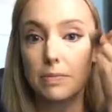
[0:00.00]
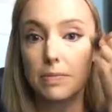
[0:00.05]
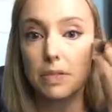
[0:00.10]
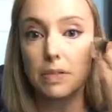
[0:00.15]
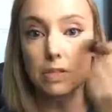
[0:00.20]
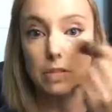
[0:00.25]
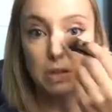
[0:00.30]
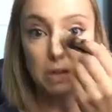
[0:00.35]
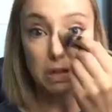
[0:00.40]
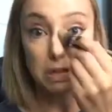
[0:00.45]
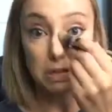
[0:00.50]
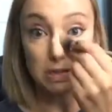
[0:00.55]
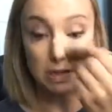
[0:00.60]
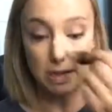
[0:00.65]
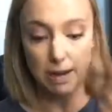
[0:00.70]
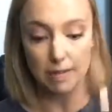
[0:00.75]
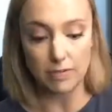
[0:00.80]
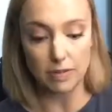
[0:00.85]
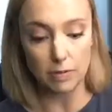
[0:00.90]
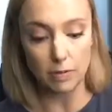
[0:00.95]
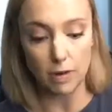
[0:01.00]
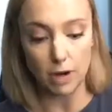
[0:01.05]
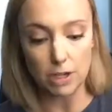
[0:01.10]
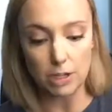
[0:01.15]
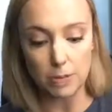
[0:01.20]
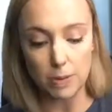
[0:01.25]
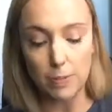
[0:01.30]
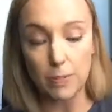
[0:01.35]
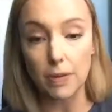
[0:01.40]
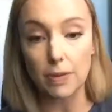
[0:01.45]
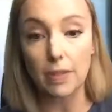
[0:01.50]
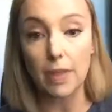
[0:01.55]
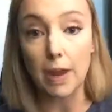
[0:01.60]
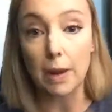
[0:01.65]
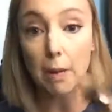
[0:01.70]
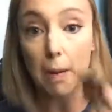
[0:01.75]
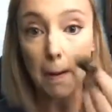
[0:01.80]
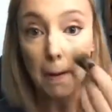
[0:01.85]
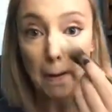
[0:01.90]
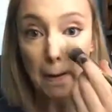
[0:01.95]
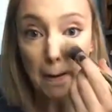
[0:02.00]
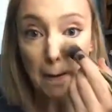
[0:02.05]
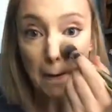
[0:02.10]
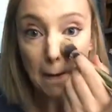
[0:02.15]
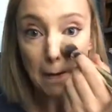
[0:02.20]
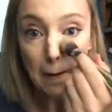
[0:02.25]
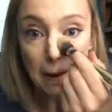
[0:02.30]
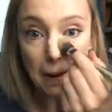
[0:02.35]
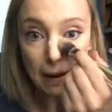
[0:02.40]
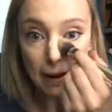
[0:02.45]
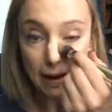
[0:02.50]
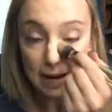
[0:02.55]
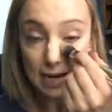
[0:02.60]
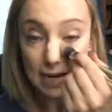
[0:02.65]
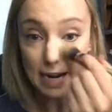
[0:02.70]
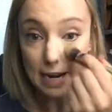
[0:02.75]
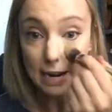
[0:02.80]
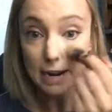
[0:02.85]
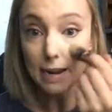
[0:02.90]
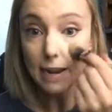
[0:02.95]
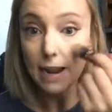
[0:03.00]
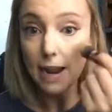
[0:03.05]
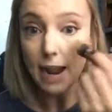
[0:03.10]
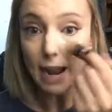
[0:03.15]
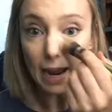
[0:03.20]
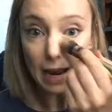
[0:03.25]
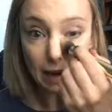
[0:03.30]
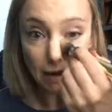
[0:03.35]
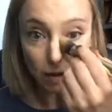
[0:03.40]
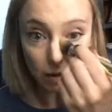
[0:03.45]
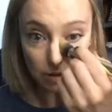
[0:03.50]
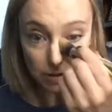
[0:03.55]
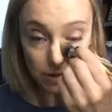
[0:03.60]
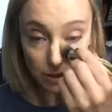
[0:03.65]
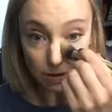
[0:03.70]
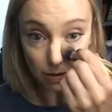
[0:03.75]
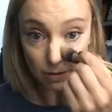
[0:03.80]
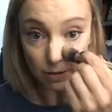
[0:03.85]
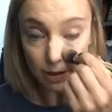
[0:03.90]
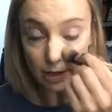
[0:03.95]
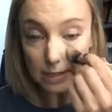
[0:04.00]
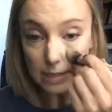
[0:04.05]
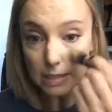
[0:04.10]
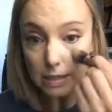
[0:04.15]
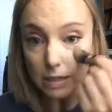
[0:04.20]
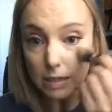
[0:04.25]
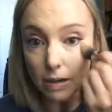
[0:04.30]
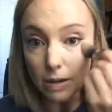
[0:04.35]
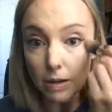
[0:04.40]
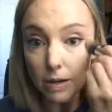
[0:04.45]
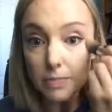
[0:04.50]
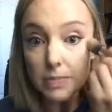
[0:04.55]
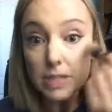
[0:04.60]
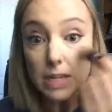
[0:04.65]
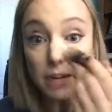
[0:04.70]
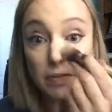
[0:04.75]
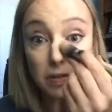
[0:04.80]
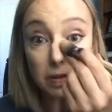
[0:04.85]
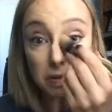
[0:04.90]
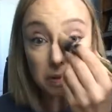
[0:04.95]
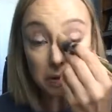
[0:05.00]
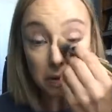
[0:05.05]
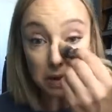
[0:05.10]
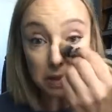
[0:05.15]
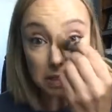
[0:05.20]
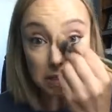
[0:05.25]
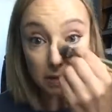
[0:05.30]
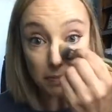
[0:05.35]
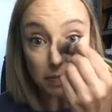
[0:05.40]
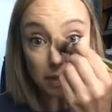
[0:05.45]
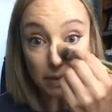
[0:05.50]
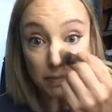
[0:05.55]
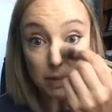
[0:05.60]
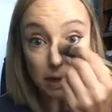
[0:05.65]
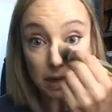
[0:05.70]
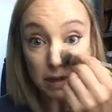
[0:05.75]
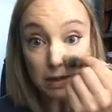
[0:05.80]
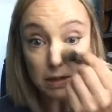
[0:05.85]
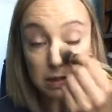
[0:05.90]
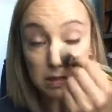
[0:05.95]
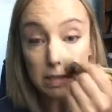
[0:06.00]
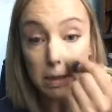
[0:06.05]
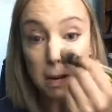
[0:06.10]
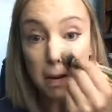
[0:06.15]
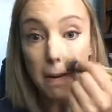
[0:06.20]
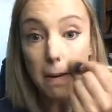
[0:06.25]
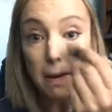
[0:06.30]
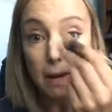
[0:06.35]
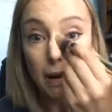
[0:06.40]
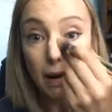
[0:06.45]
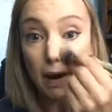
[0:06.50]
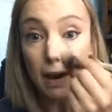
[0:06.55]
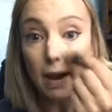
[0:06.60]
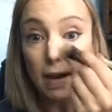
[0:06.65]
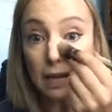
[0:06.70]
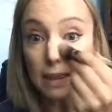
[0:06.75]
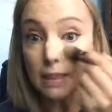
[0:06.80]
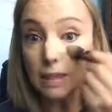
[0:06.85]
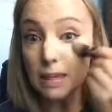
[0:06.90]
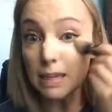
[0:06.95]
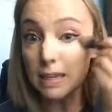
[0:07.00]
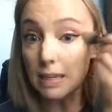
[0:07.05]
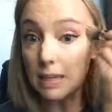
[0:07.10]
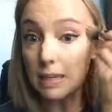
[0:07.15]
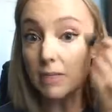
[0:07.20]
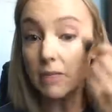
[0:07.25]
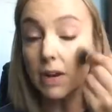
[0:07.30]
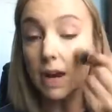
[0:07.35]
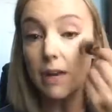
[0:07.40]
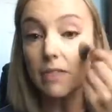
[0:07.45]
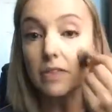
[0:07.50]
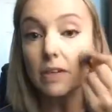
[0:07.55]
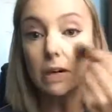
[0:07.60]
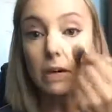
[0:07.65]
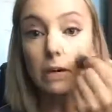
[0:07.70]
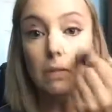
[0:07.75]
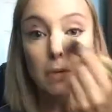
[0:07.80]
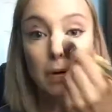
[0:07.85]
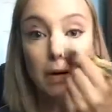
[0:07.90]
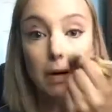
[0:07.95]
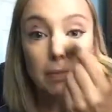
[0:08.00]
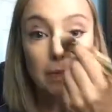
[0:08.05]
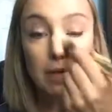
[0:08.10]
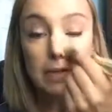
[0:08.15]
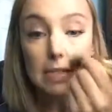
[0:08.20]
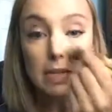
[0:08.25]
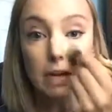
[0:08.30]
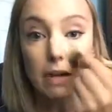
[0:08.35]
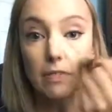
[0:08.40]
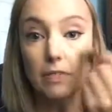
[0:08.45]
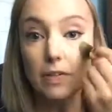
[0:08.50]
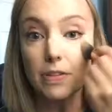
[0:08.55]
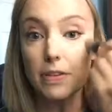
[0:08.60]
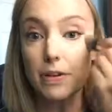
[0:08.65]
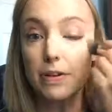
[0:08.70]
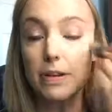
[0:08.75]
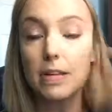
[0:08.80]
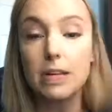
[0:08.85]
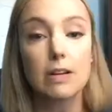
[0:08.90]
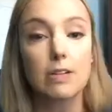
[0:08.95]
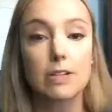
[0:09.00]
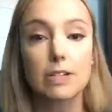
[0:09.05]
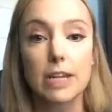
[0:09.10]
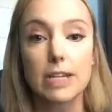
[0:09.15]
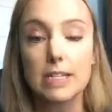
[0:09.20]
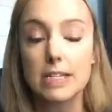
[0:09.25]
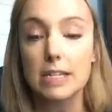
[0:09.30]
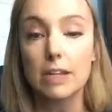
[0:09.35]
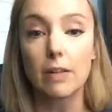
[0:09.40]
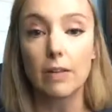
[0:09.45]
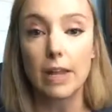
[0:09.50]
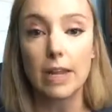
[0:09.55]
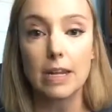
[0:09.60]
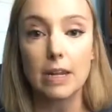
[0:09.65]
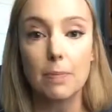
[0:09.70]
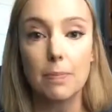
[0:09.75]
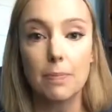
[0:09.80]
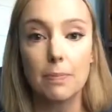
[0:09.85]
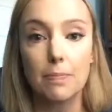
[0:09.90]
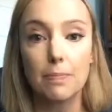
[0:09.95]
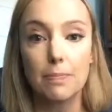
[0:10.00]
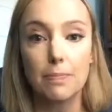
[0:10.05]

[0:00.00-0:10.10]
just so you guys didn't have to watch me put that on. And also, that's, you know, I'm saving you guys something, because I think even after wearing mascara for 30 years, I still end up